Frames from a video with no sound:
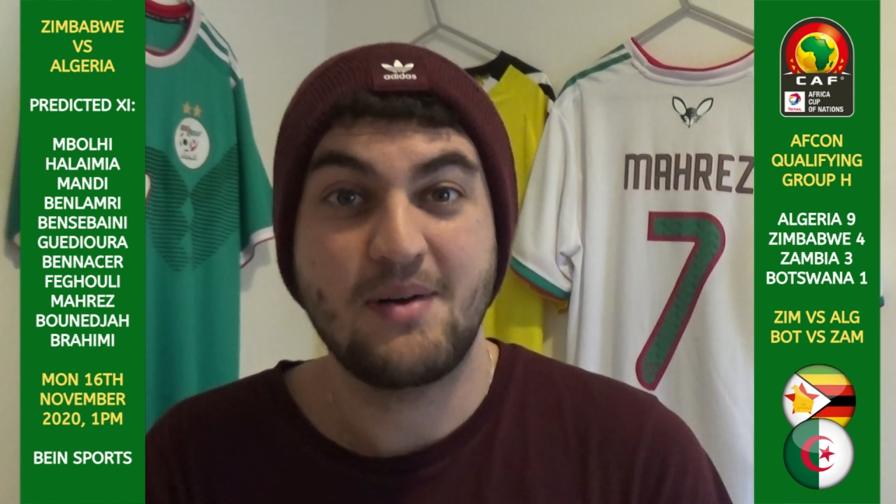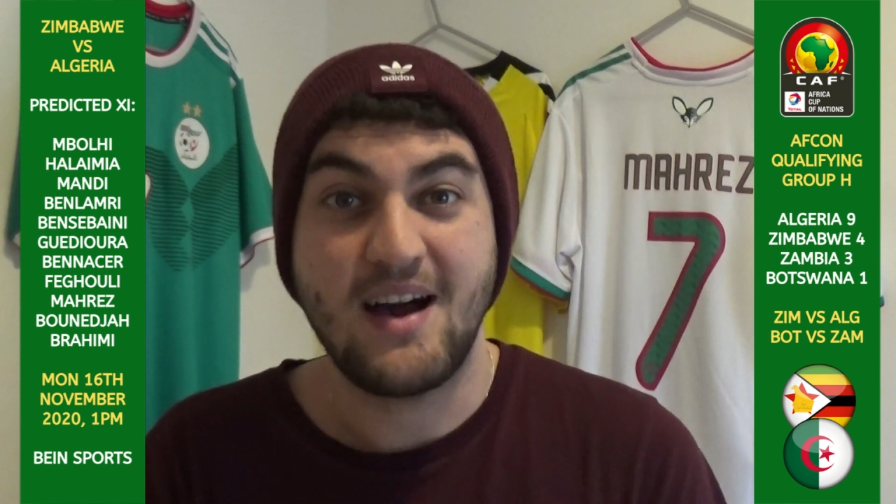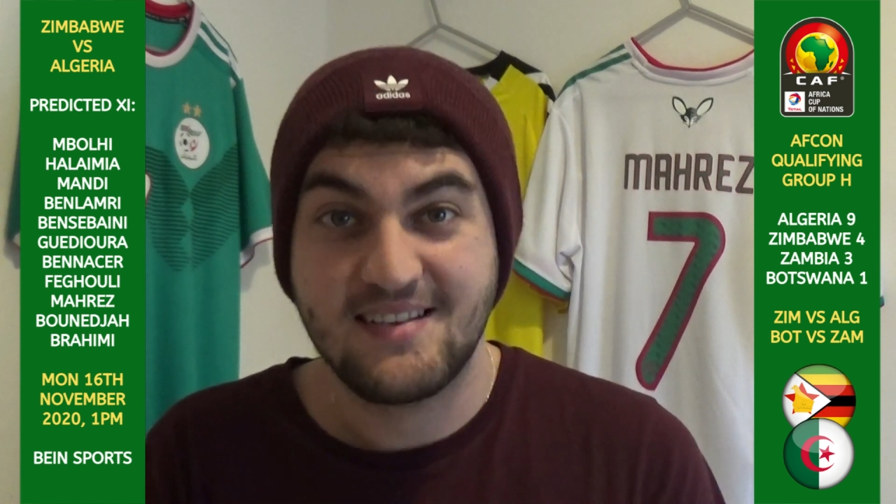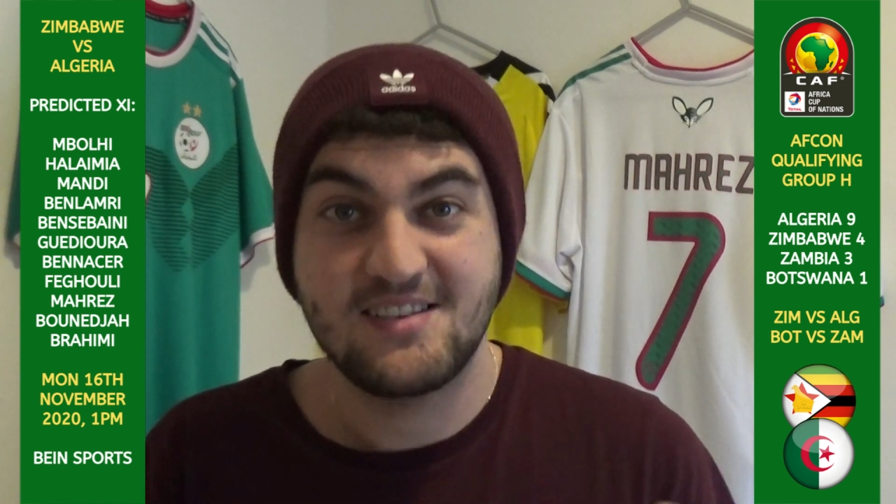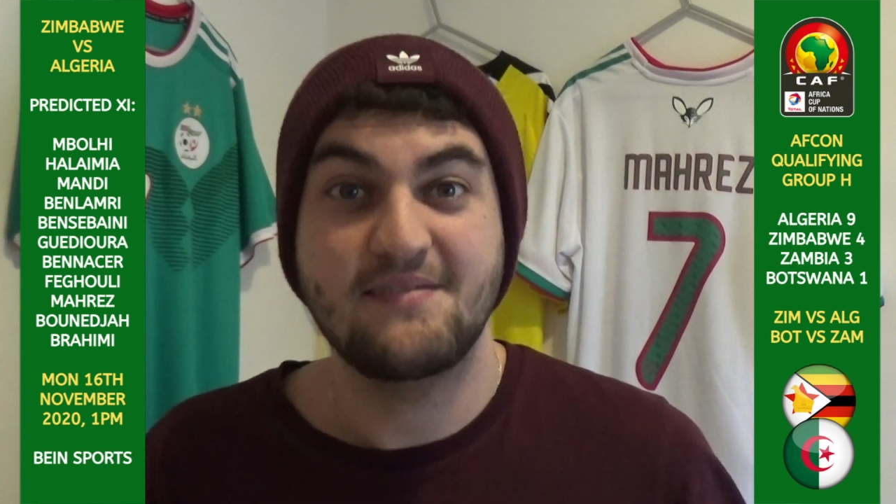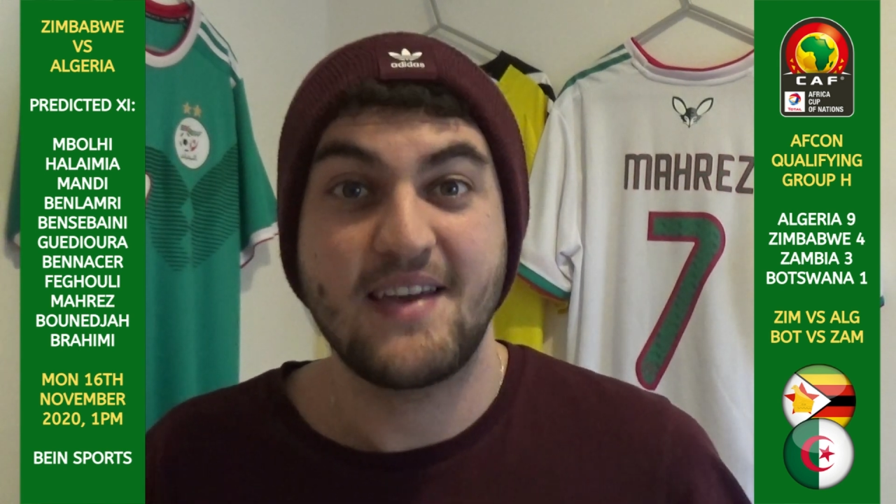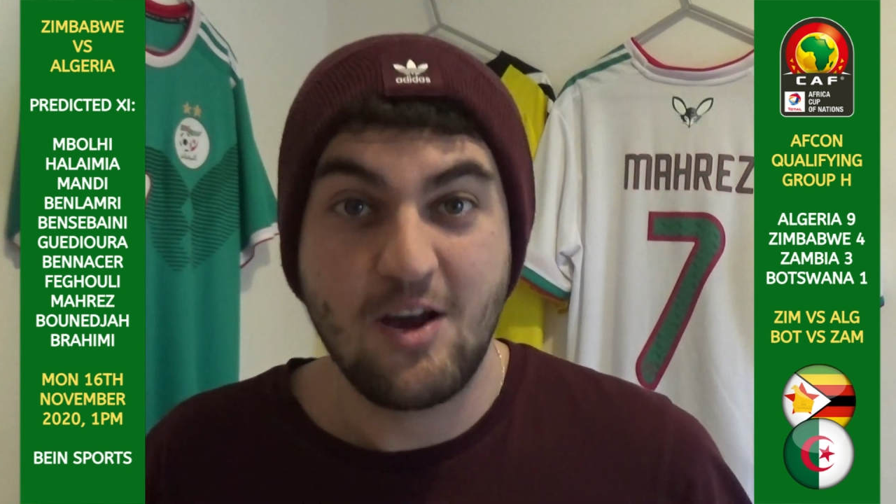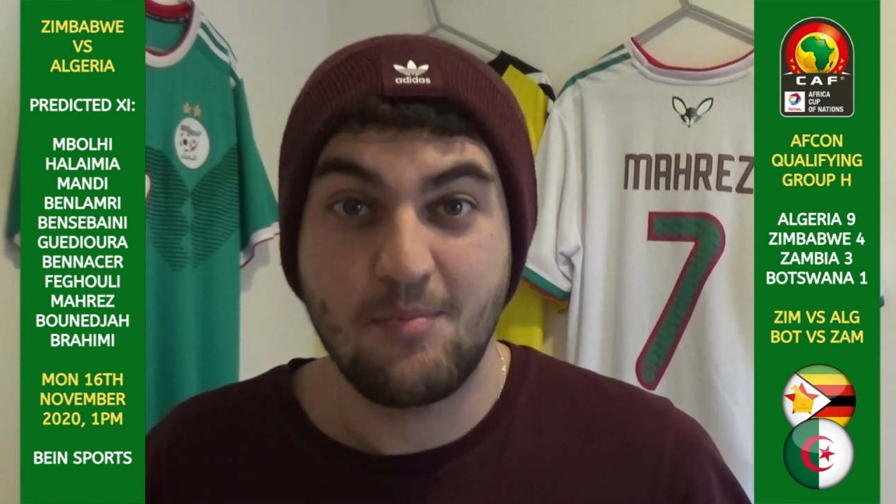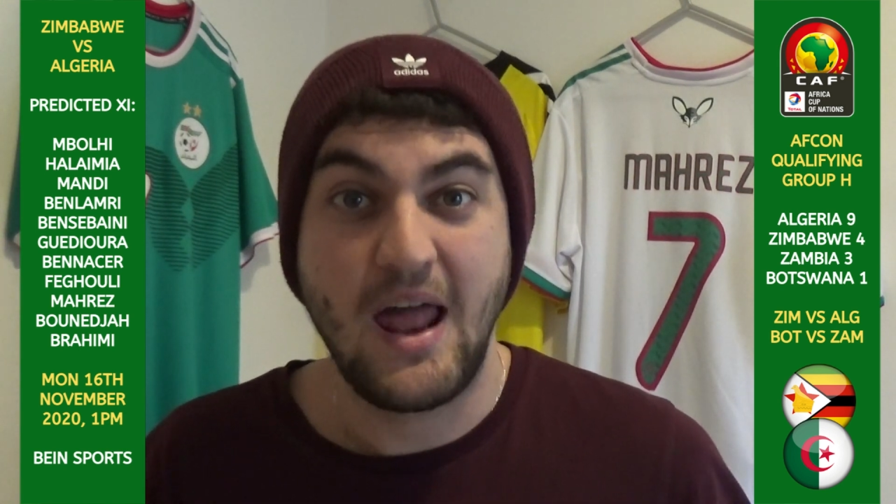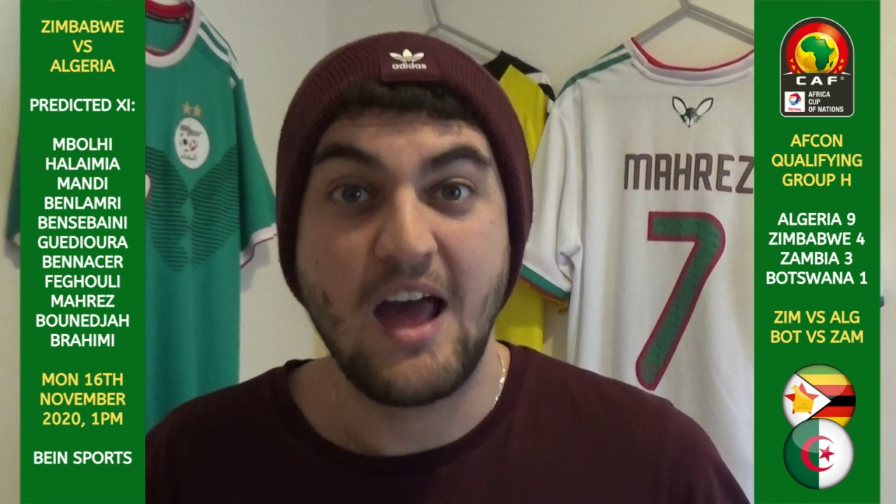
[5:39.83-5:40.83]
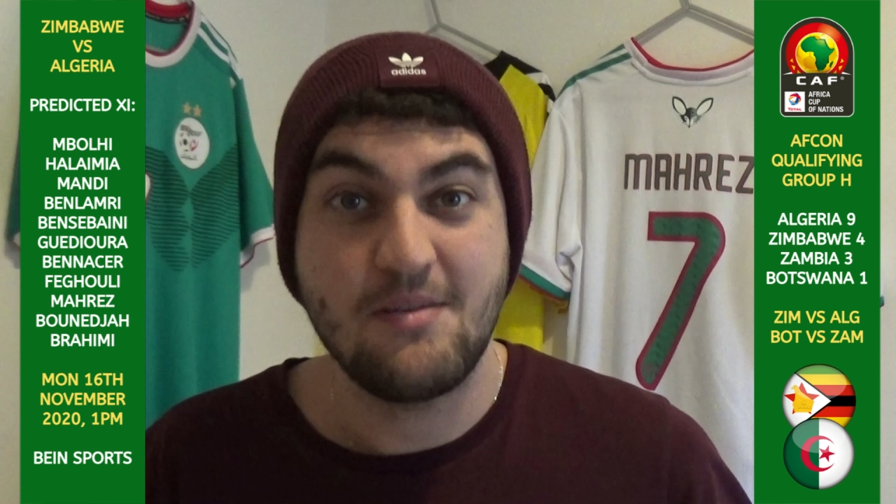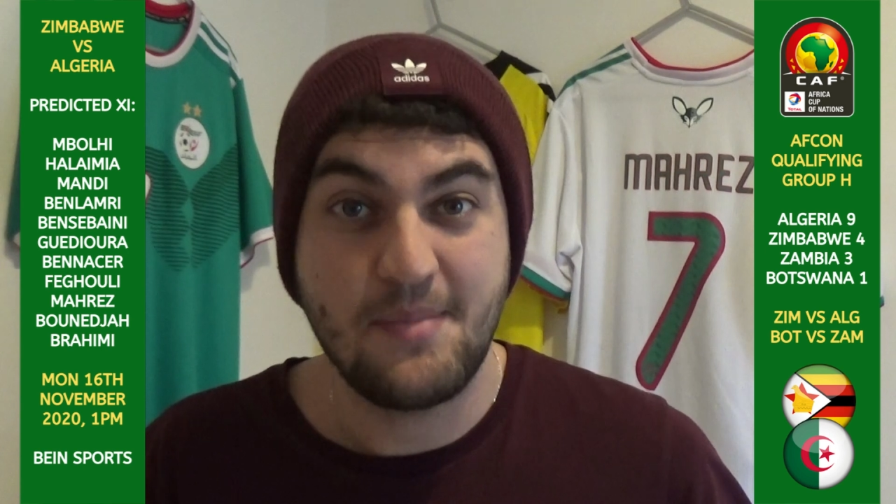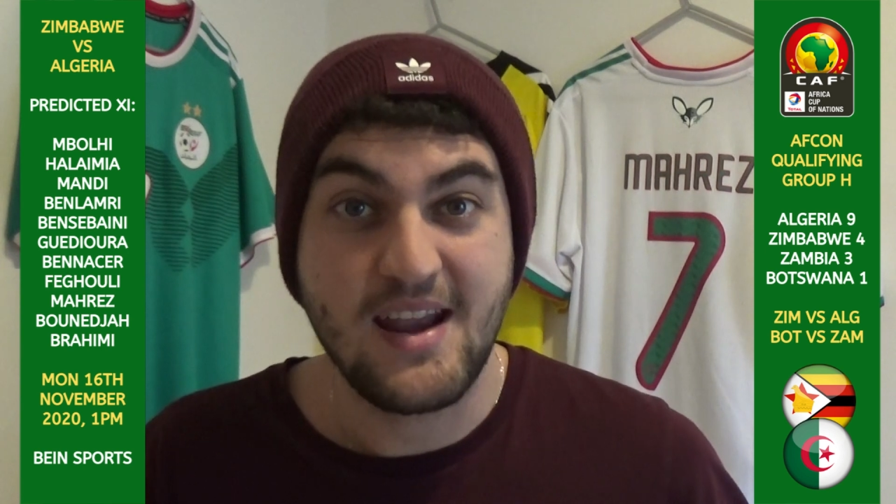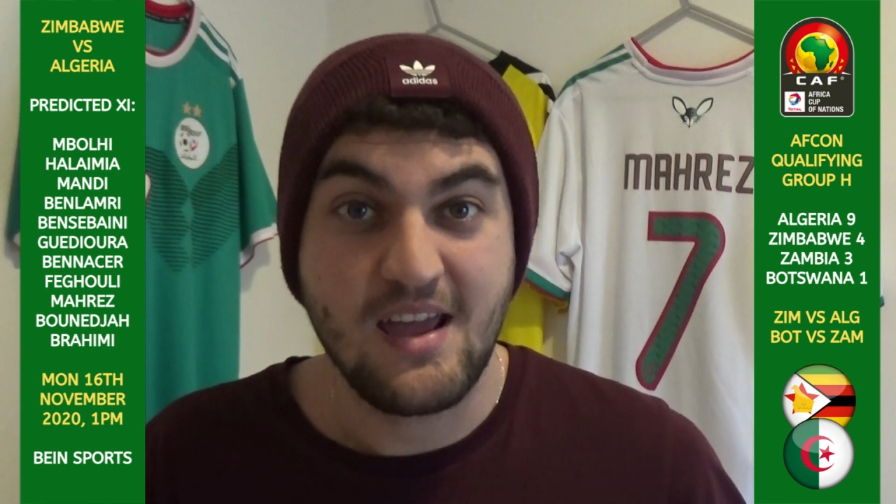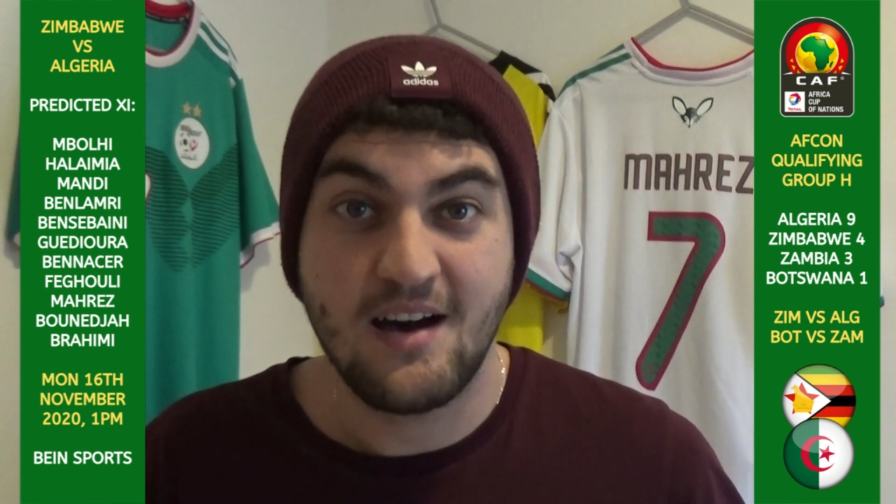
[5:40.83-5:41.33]
but I still think he'll play over
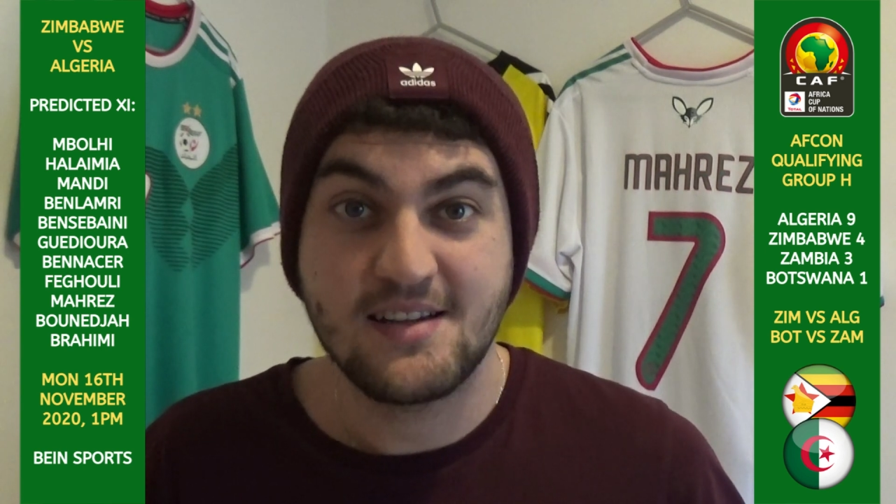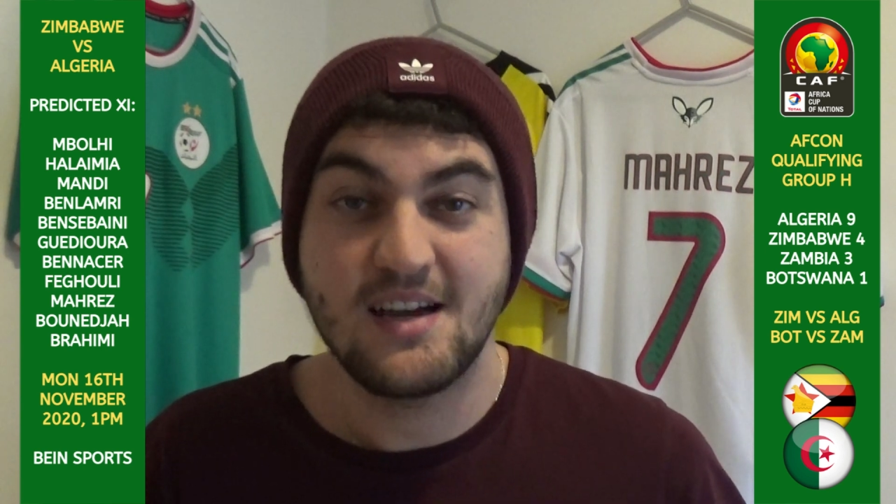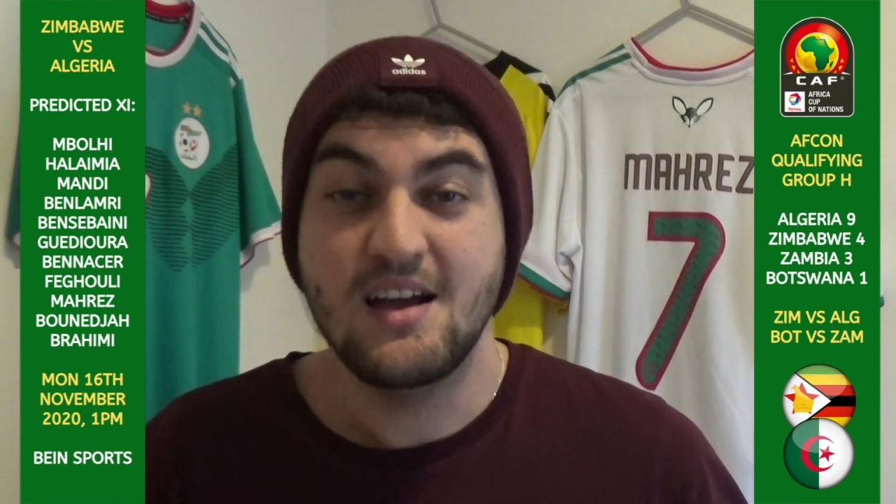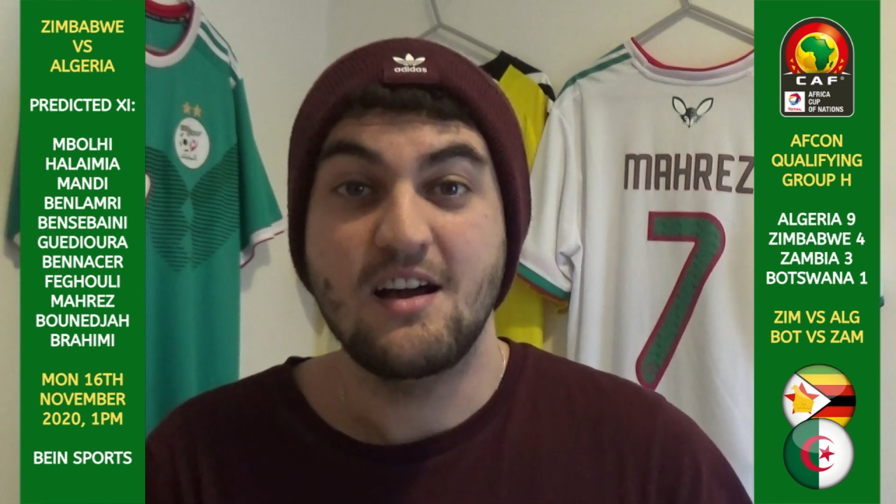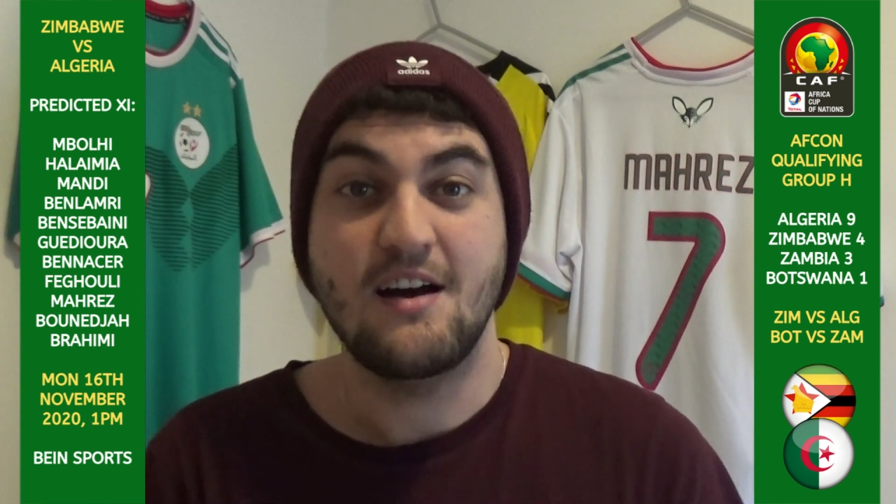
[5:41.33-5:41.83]
Beniada.